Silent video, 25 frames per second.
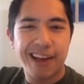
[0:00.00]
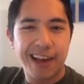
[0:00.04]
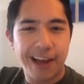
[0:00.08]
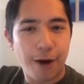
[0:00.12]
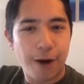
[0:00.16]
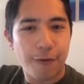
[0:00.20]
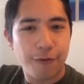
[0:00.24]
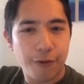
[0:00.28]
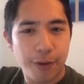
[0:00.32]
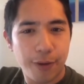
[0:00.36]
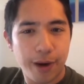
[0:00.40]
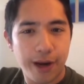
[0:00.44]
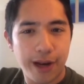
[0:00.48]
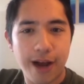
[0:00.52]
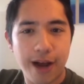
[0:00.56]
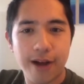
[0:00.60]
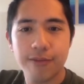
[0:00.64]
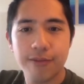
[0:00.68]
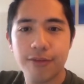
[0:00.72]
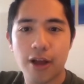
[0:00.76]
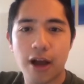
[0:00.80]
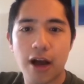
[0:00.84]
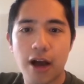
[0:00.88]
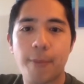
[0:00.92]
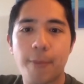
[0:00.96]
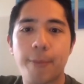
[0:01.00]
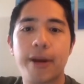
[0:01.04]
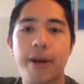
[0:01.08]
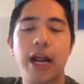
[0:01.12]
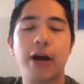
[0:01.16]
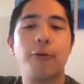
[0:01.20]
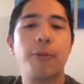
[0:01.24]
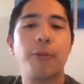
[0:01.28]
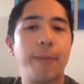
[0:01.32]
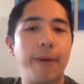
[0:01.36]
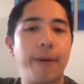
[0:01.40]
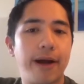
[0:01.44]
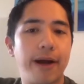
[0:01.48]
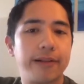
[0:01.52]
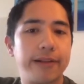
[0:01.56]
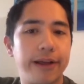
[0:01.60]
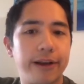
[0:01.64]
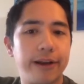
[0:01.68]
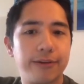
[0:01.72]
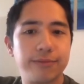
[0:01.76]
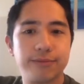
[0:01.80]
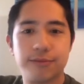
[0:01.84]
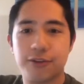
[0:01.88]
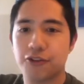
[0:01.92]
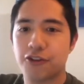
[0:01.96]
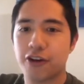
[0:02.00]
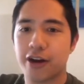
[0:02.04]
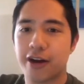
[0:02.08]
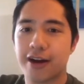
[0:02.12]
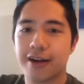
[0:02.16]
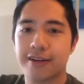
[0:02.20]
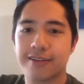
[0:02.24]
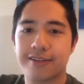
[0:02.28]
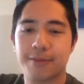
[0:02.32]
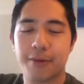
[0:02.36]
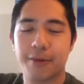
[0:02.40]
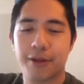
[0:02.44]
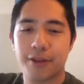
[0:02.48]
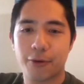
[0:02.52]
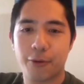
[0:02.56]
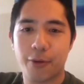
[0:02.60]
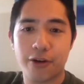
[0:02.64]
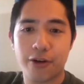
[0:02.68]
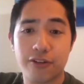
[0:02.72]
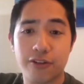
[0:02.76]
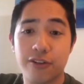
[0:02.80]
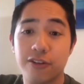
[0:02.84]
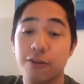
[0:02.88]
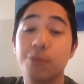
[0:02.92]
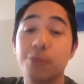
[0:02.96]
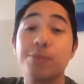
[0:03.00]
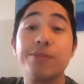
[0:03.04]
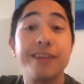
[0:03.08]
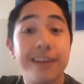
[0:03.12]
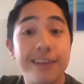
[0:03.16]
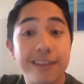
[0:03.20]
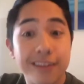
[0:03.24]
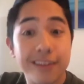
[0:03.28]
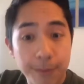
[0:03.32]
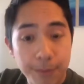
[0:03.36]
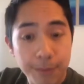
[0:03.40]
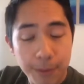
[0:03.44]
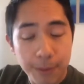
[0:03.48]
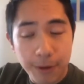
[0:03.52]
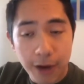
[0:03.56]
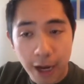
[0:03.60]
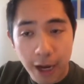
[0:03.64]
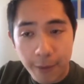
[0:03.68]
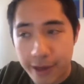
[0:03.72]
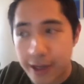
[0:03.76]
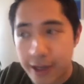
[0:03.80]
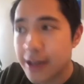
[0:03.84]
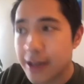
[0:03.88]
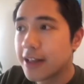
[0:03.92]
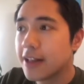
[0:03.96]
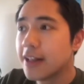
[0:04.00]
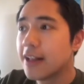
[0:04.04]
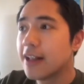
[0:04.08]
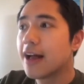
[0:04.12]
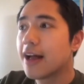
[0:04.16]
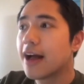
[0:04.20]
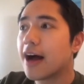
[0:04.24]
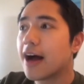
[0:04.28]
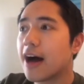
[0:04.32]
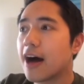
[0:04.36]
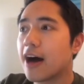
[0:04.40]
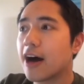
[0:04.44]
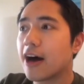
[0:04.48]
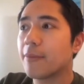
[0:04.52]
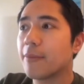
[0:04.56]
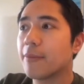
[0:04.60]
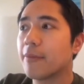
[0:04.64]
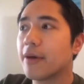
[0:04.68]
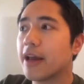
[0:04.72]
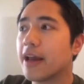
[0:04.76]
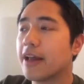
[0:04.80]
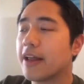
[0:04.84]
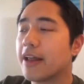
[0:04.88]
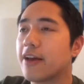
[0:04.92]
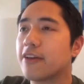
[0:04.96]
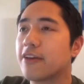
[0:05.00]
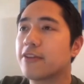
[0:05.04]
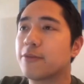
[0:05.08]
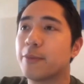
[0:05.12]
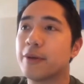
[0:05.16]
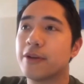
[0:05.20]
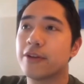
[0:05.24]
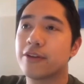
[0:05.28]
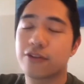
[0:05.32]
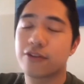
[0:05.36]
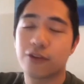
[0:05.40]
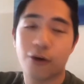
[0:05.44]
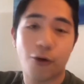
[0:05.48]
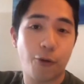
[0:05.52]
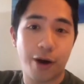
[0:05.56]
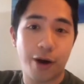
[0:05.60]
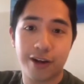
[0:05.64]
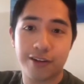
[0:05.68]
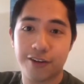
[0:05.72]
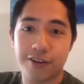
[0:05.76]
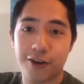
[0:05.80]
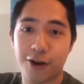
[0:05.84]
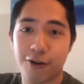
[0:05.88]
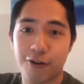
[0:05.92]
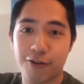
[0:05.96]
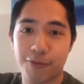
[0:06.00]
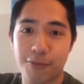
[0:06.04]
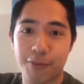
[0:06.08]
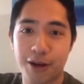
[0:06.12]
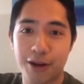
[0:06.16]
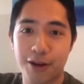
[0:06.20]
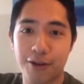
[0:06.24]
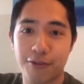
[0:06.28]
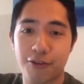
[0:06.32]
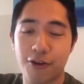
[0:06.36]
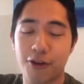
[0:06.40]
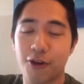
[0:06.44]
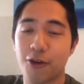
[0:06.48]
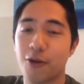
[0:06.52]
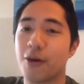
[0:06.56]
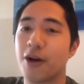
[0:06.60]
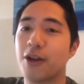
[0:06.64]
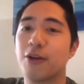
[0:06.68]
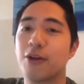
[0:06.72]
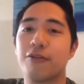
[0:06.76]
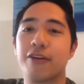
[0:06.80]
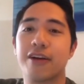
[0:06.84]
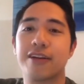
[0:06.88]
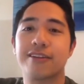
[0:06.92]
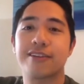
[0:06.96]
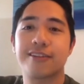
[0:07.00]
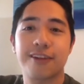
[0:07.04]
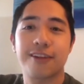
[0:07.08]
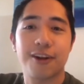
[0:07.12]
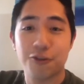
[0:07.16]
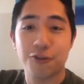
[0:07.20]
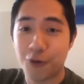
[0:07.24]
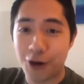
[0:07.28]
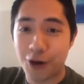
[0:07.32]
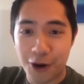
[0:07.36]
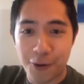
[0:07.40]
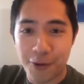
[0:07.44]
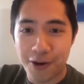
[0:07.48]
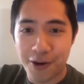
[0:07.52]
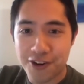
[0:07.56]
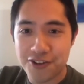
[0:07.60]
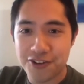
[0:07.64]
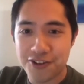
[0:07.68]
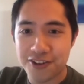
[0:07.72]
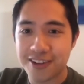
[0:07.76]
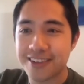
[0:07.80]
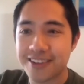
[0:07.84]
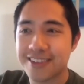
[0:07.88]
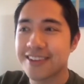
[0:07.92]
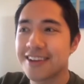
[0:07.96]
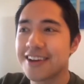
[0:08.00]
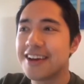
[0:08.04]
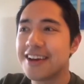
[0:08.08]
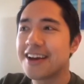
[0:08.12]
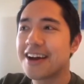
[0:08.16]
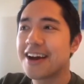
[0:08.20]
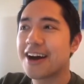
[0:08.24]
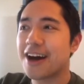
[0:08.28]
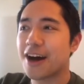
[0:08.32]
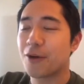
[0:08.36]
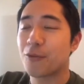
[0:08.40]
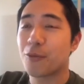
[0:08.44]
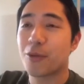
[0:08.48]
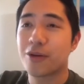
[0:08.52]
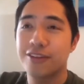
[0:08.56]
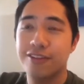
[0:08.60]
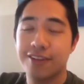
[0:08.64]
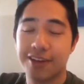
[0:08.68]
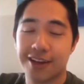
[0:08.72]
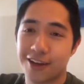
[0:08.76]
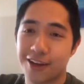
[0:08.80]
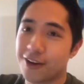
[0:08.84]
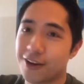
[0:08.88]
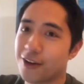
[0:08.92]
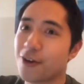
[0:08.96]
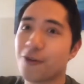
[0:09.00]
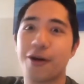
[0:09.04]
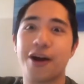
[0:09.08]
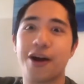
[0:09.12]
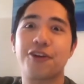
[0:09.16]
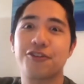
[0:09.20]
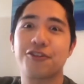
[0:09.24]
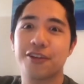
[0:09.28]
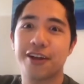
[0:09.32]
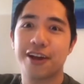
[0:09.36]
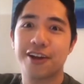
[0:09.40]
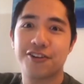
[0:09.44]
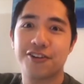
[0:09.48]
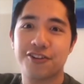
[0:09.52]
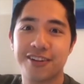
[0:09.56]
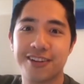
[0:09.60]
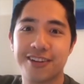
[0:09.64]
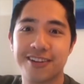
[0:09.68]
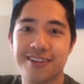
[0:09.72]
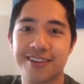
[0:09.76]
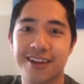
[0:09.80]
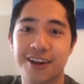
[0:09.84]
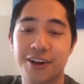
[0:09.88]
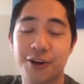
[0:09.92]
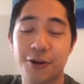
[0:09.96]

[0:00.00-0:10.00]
out for right now, um, but I will be back later to check on some other questions, so please keep them coming. Um, it has been so great to hear from many of you and you've had such great questions. Uh, and once again, congratulations on your